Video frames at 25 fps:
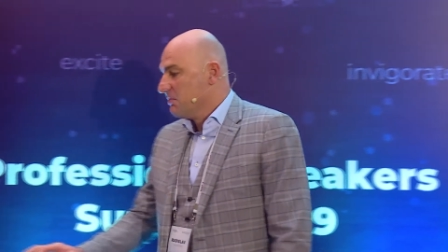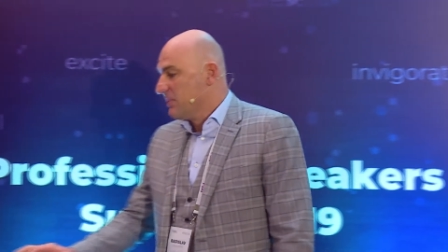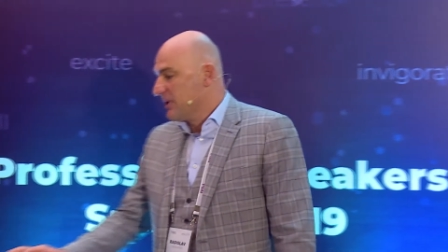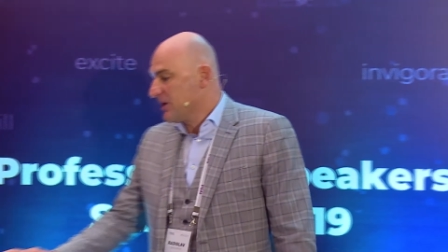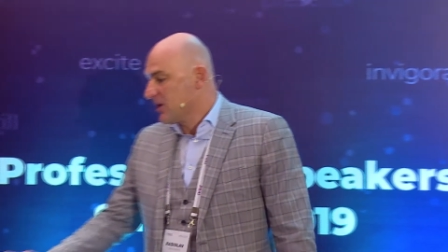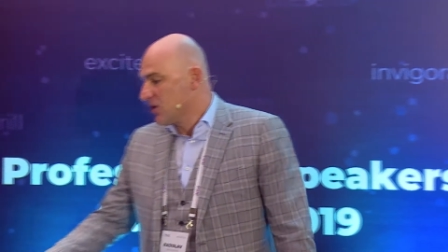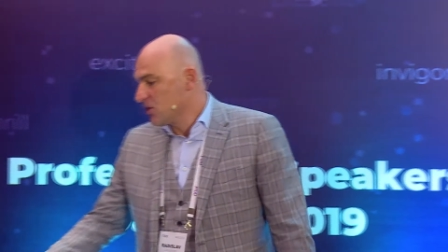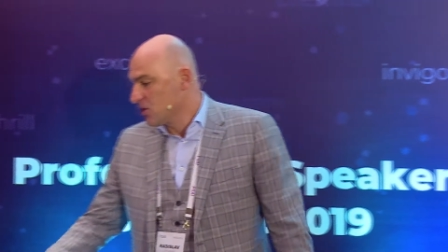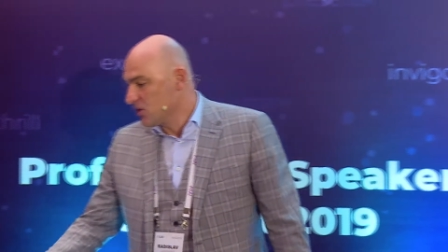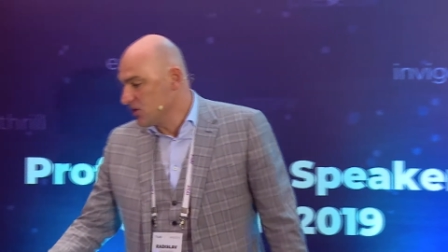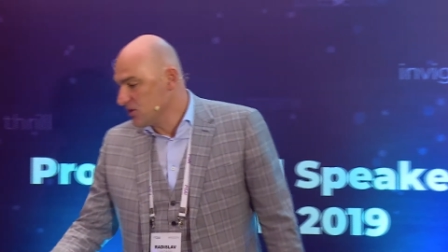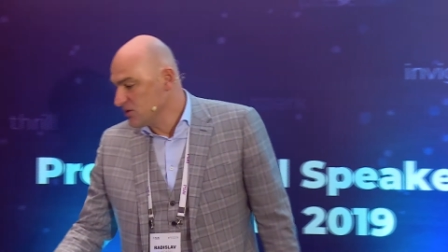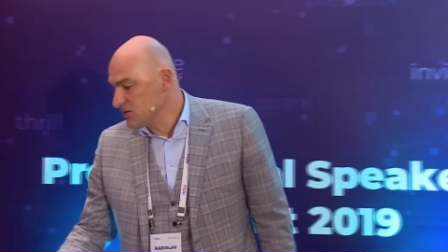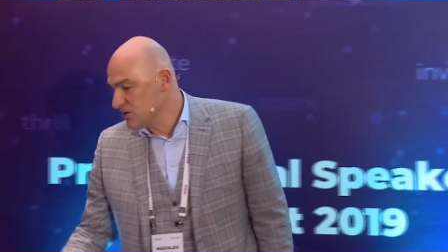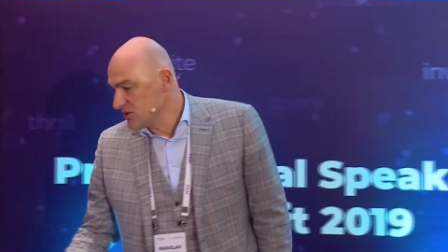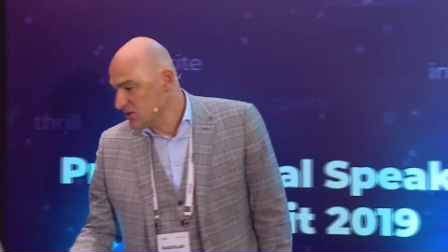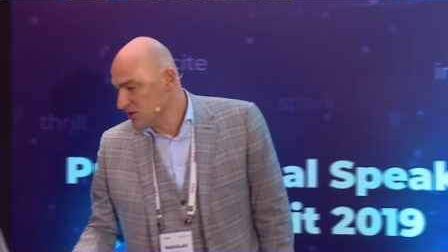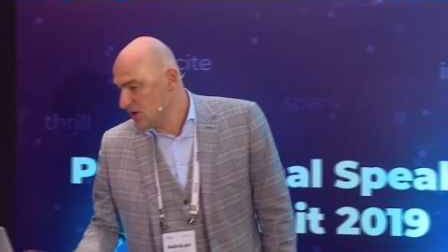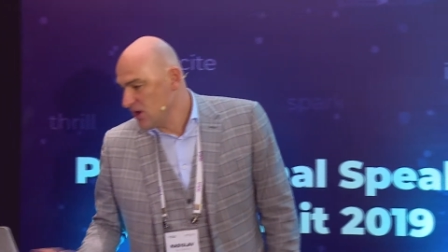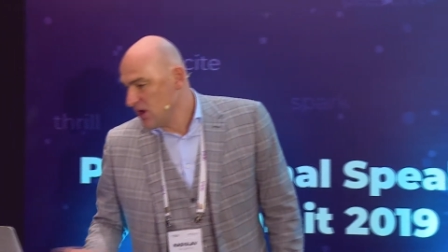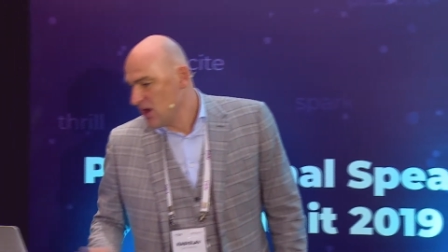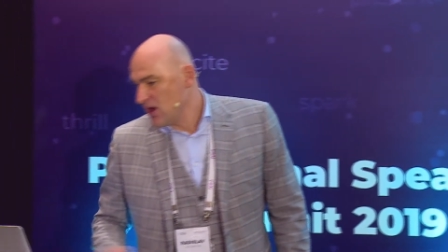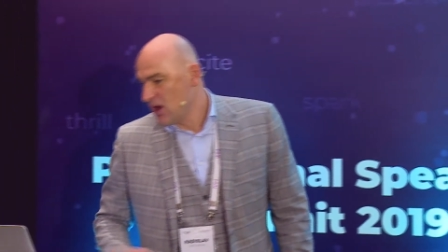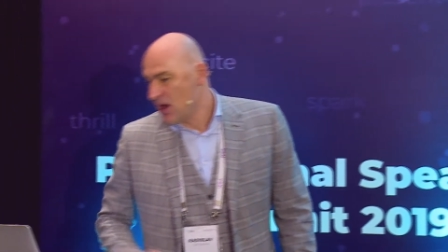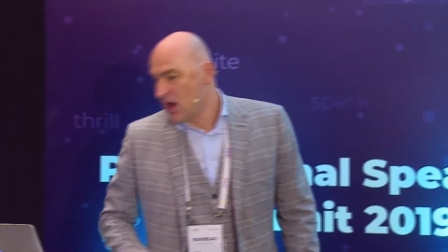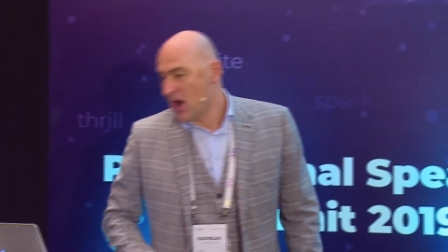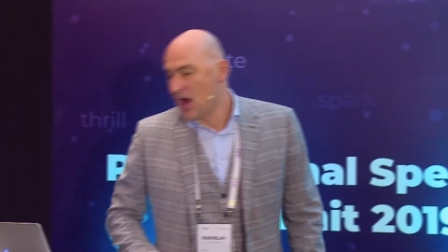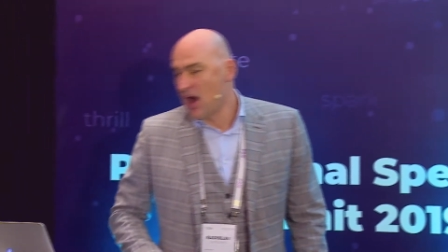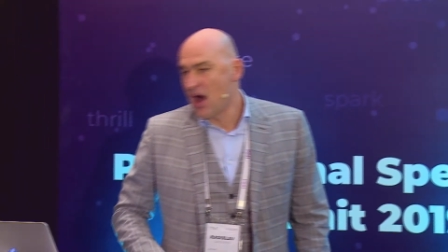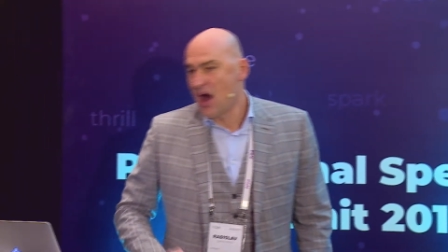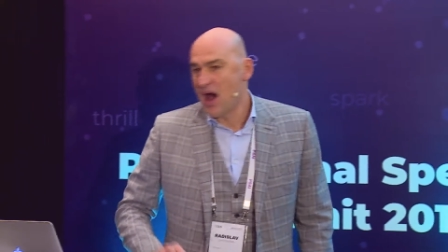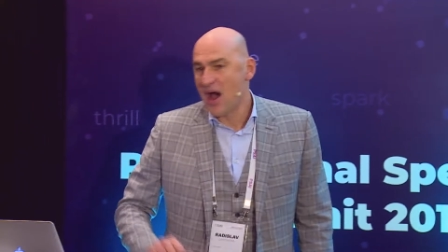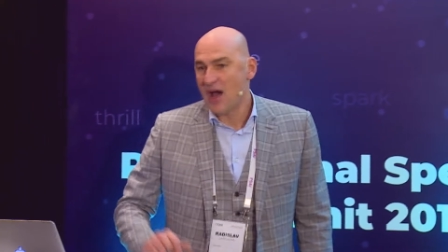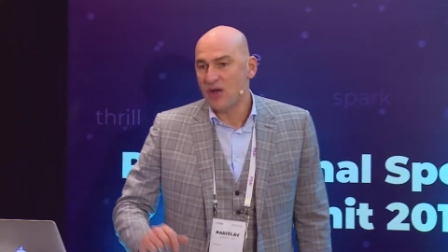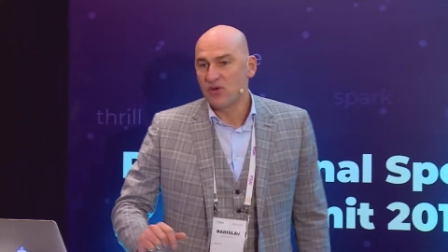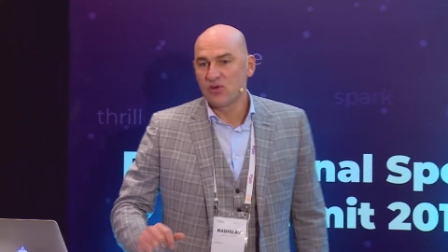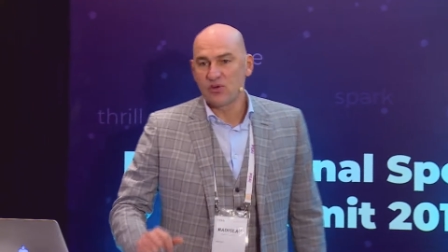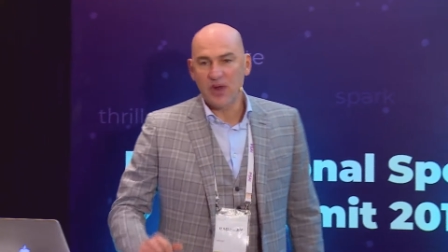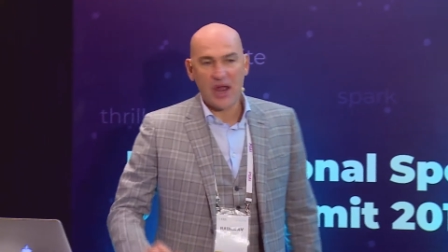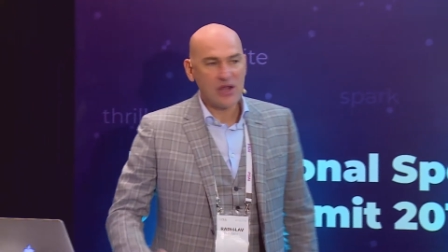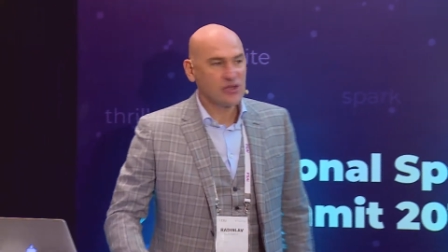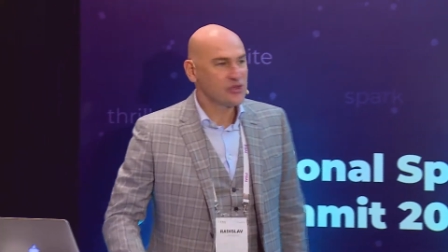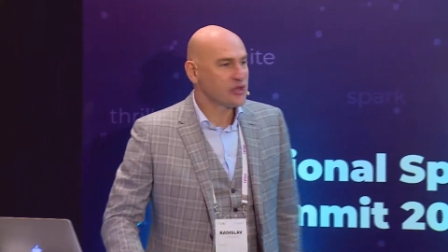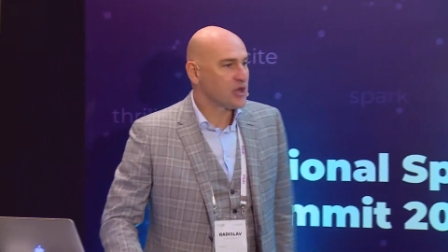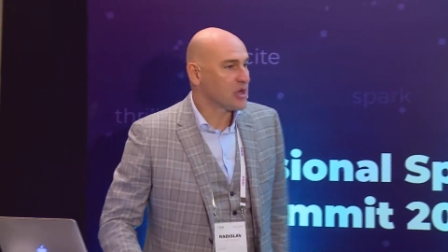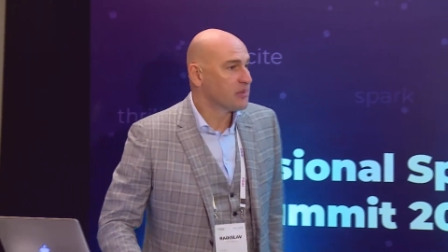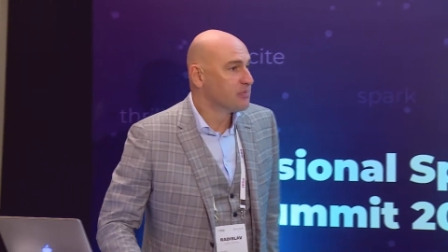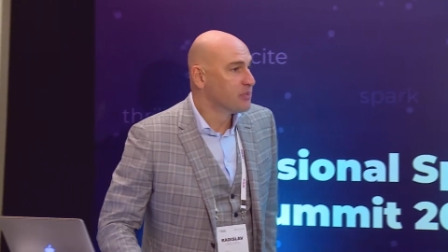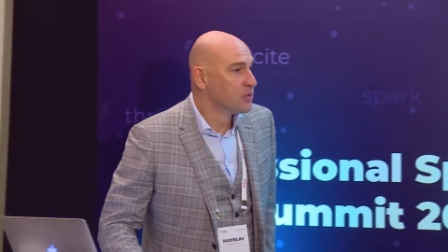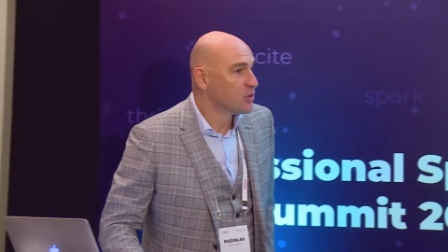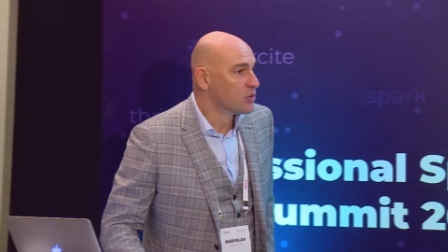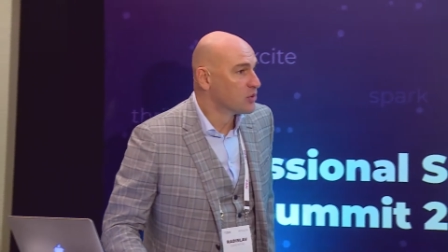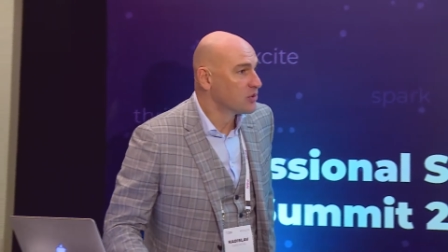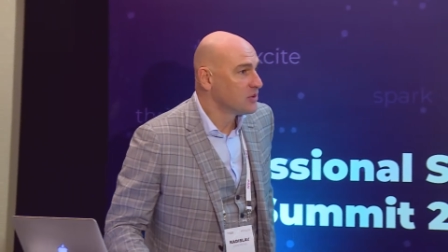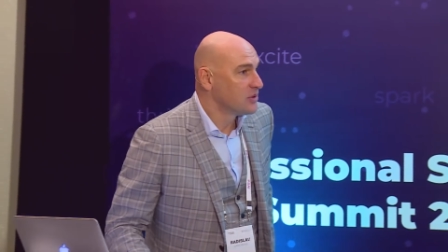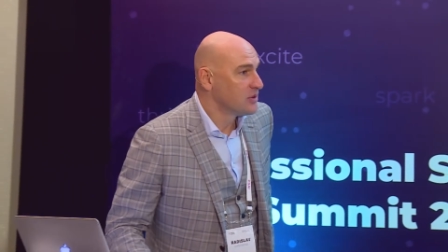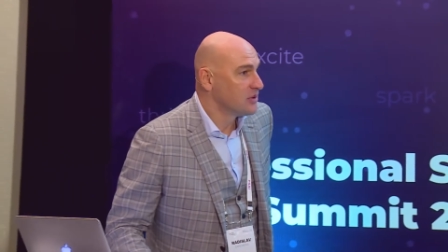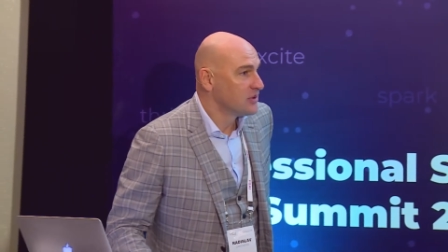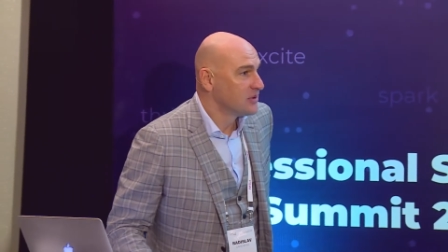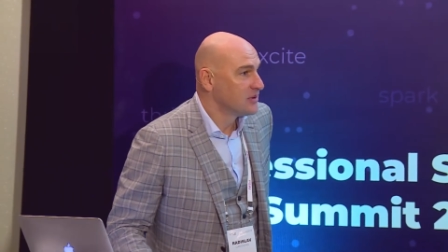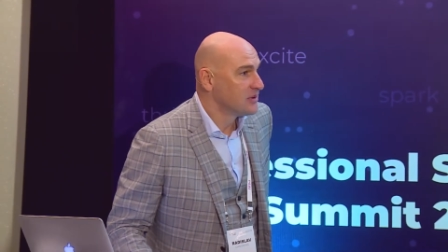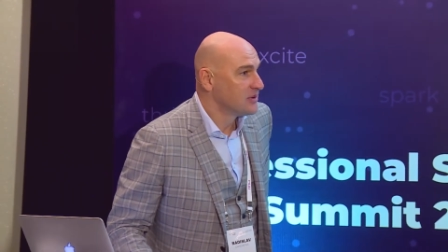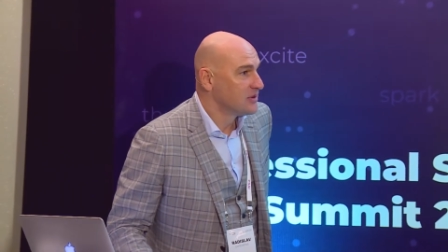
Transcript: Because uh, Raj Kapoor